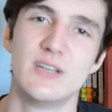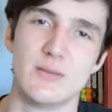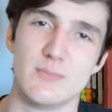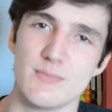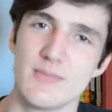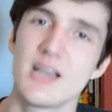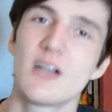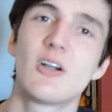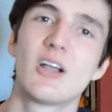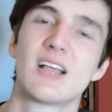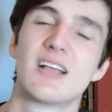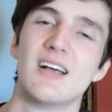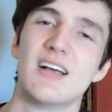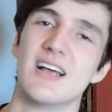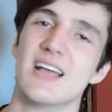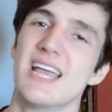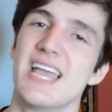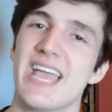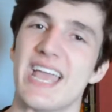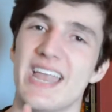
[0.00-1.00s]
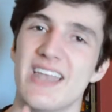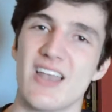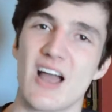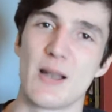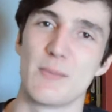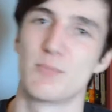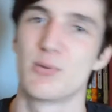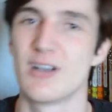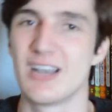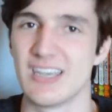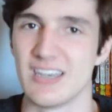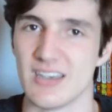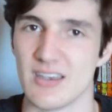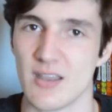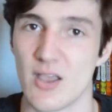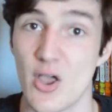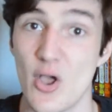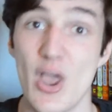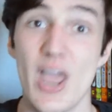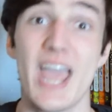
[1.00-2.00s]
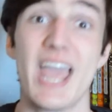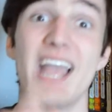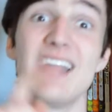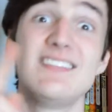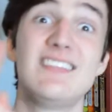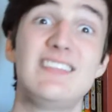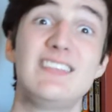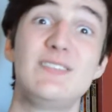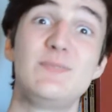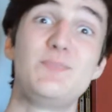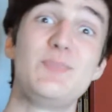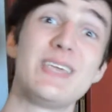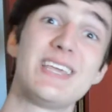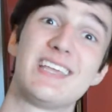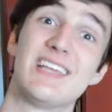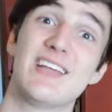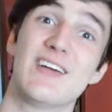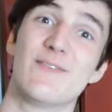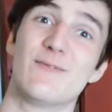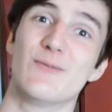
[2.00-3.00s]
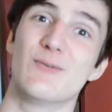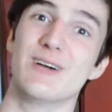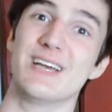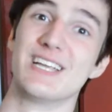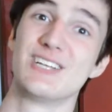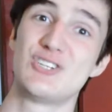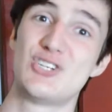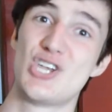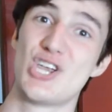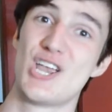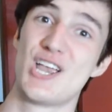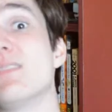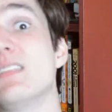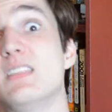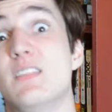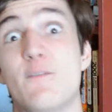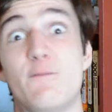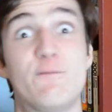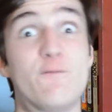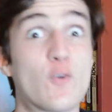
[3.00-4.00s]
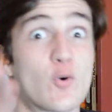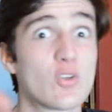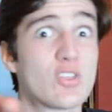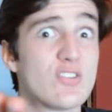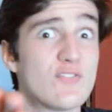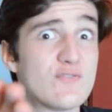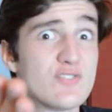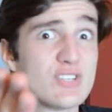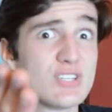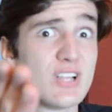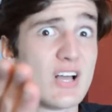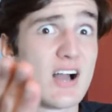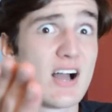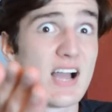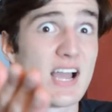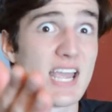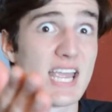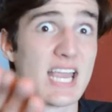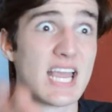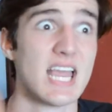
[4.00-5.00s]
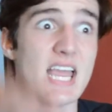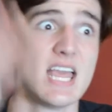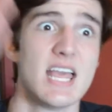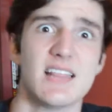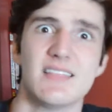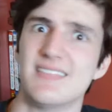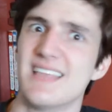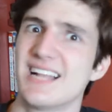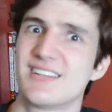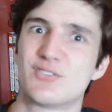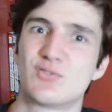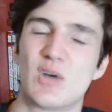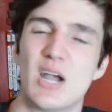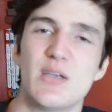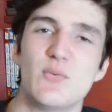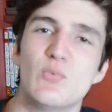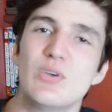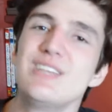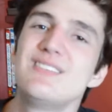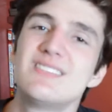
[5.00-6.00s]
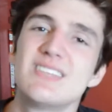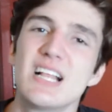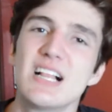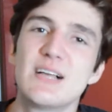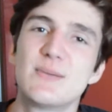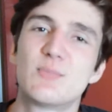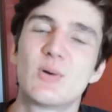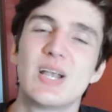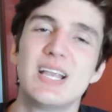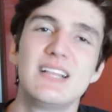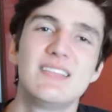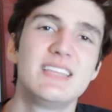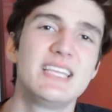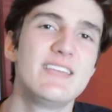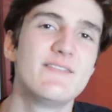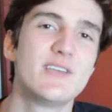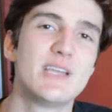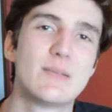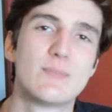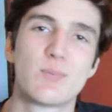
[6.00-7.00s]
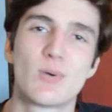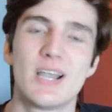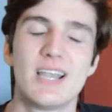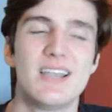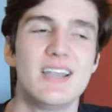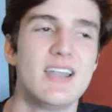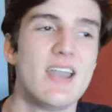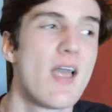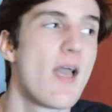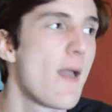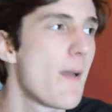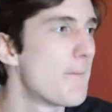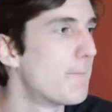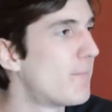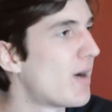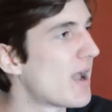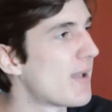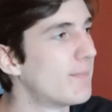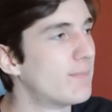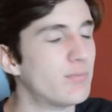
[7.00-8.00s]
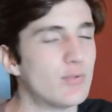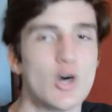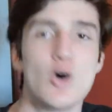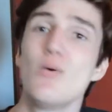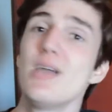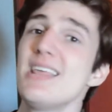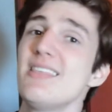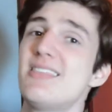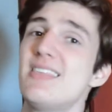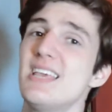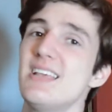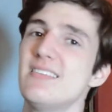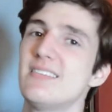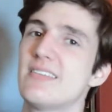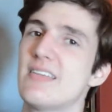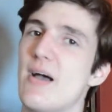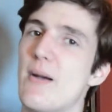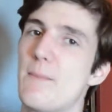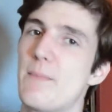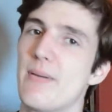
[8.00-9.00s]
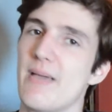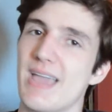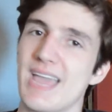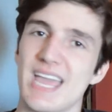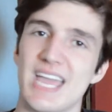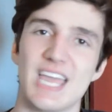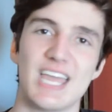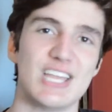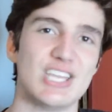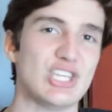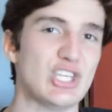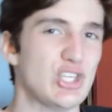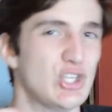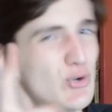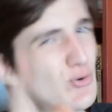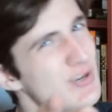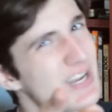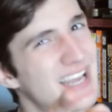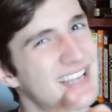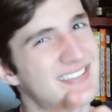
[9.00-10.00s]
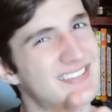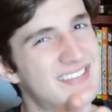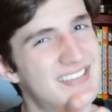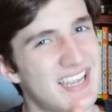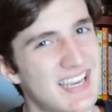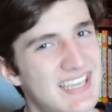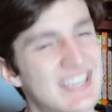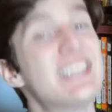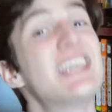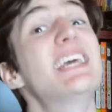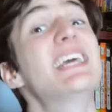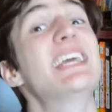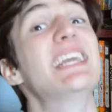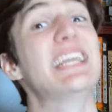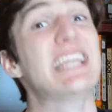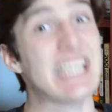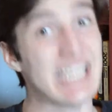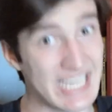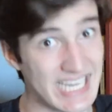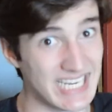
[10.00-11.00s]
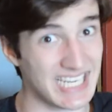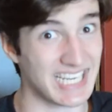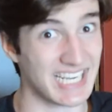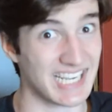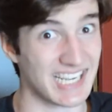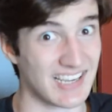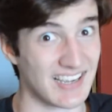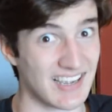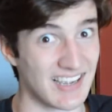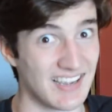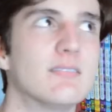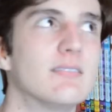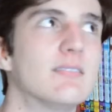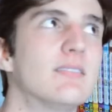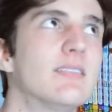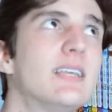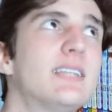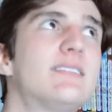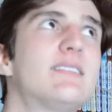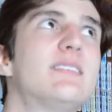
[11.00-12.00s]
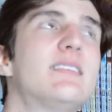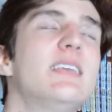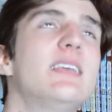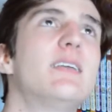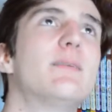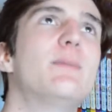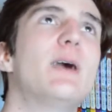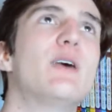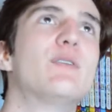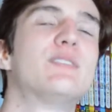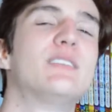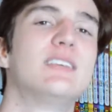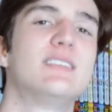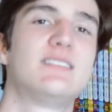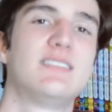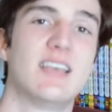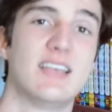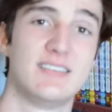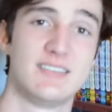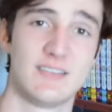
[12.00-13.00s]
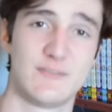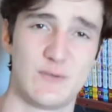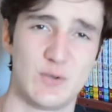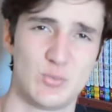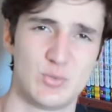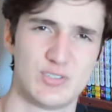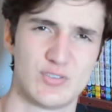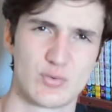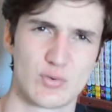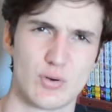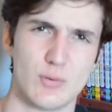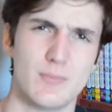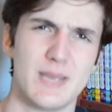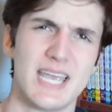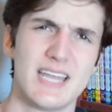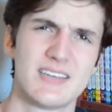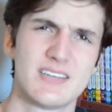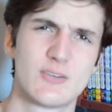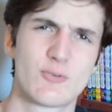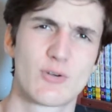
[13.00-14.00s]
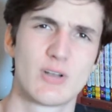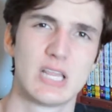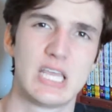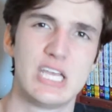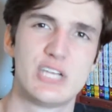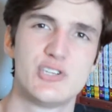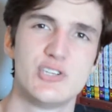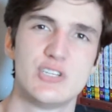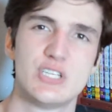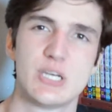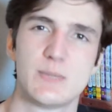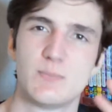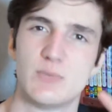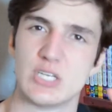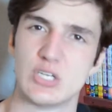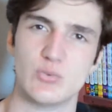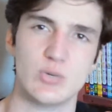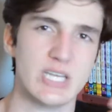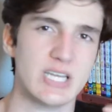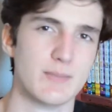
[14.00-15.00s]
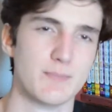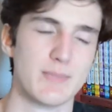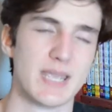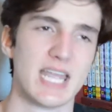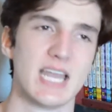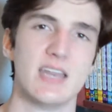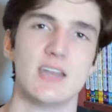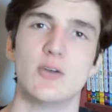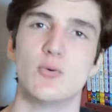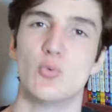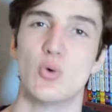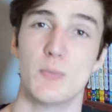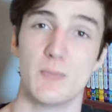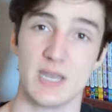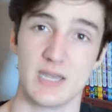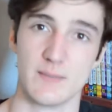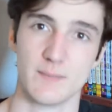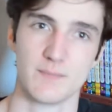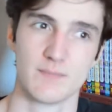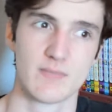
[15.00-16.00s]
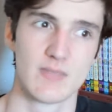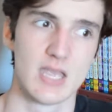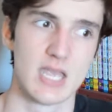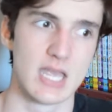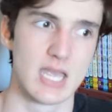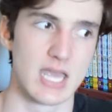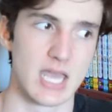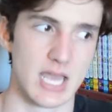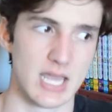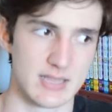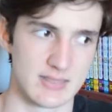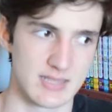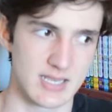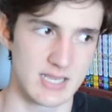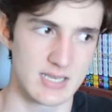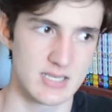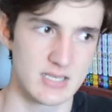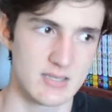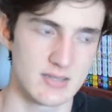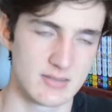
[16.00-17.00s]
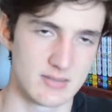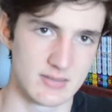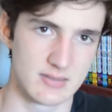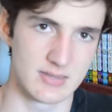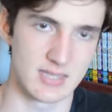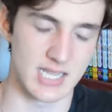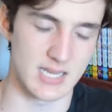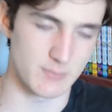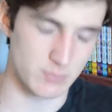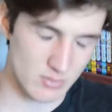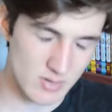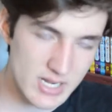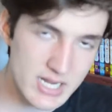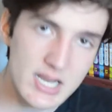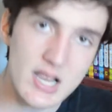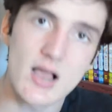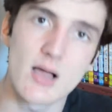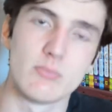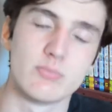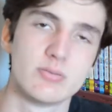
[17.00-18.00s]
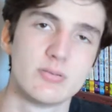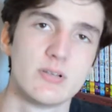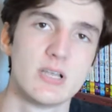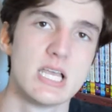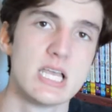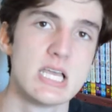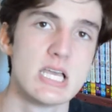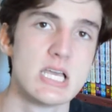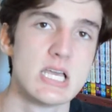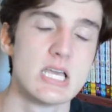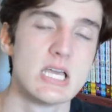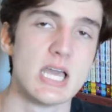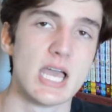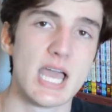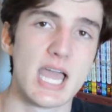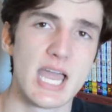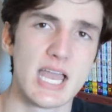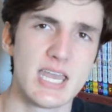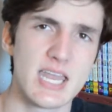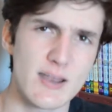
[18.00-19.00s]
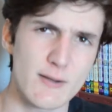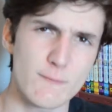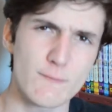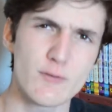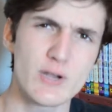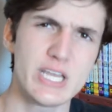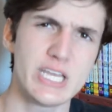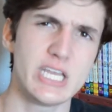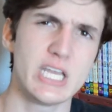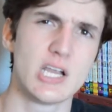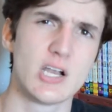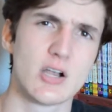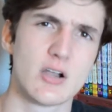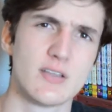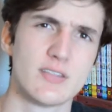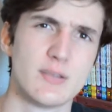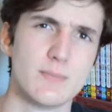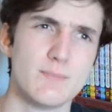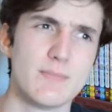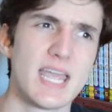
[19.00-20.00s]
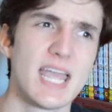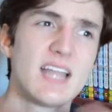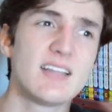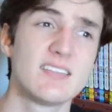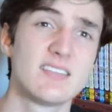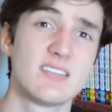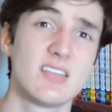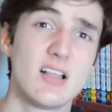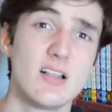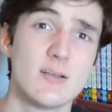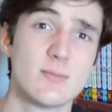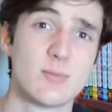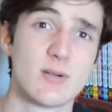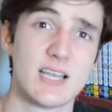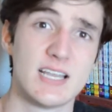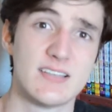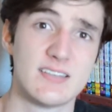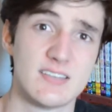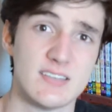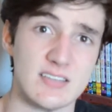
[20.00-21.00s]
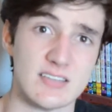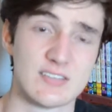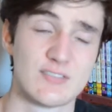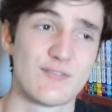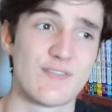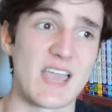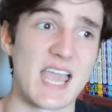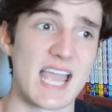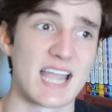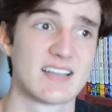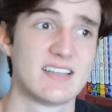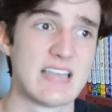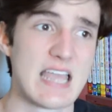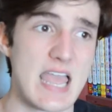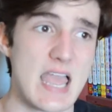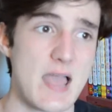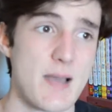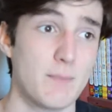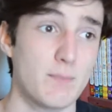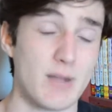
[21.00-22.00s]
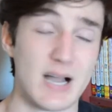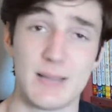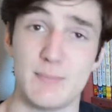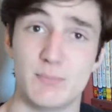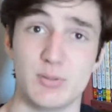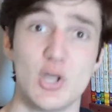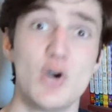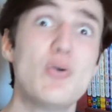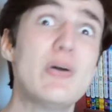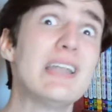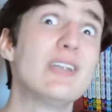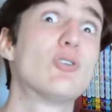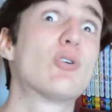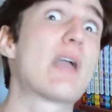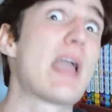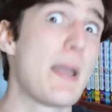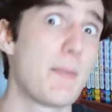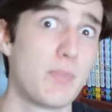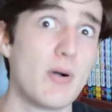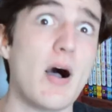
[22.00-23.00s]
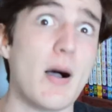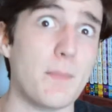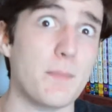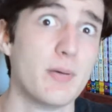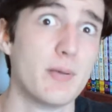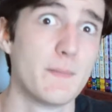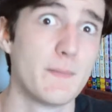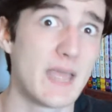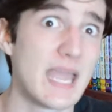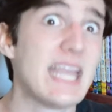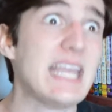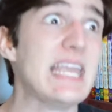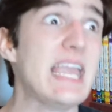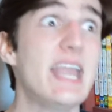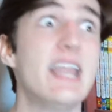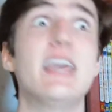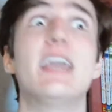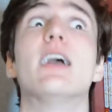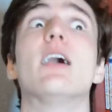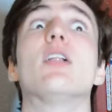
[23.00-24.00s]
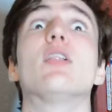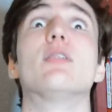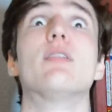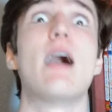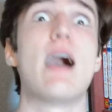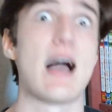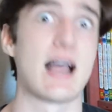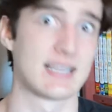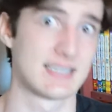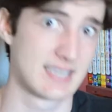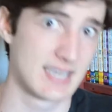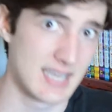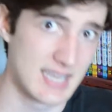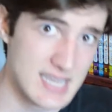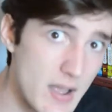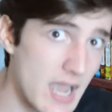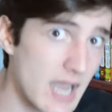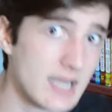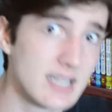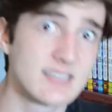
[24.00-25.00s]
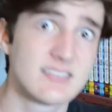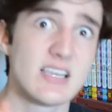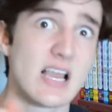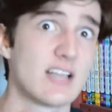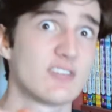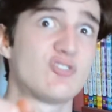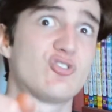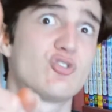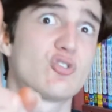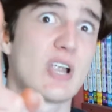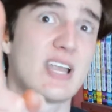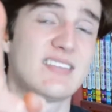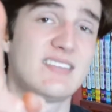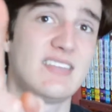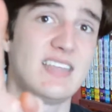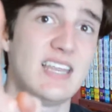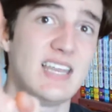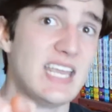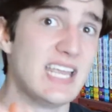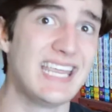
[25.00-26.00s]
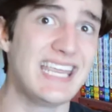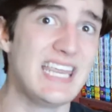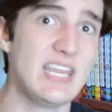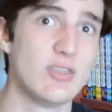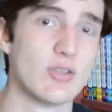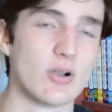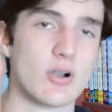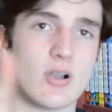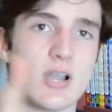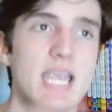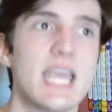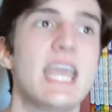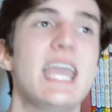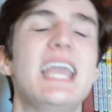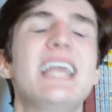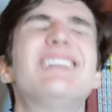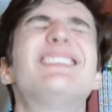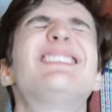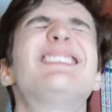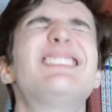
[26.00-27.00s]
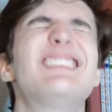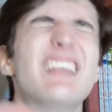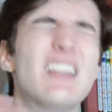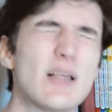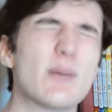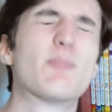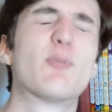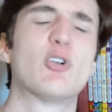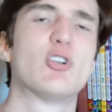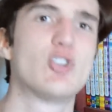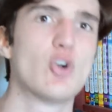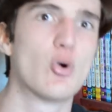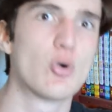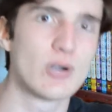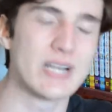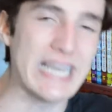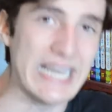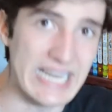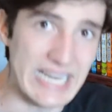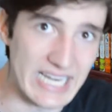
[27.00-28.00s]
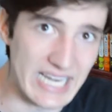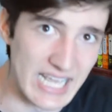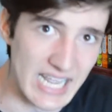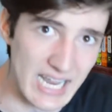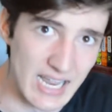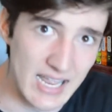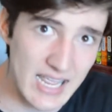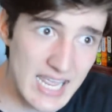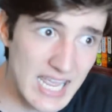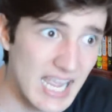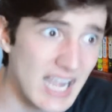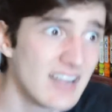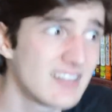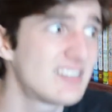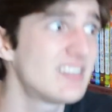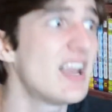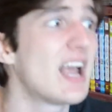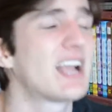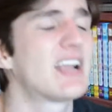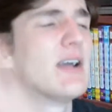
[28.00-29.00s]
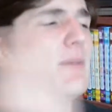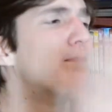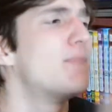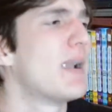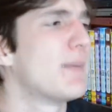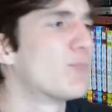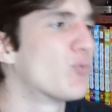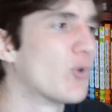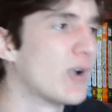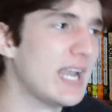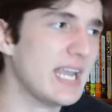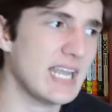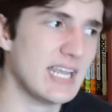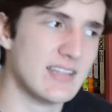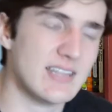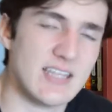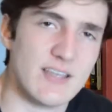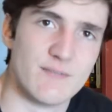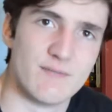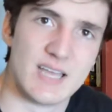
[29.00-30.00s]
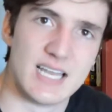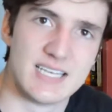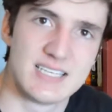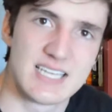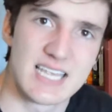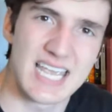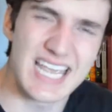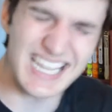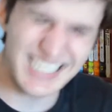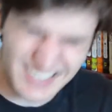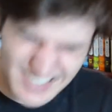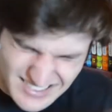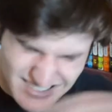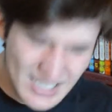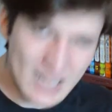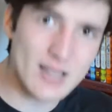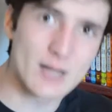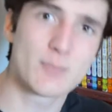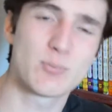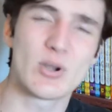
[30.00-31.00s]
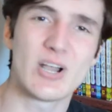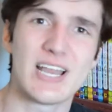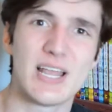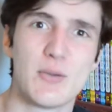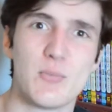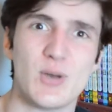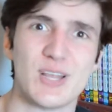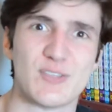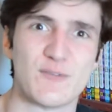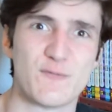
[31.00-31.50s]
America and not Britain. And speaking of which, the 4th of July. That's right, we celebrate leaving Britain by blowing things up and, you guessed it, eating. Let's think about this as if it was a romantic relationship between a man and a woman. And then they break up. And every year, the man celebrates this fact by blowing crap up and eating a lot. And it's not stress eating either. It's celebratory eating. It's not commemorating the event. It's celebrating it with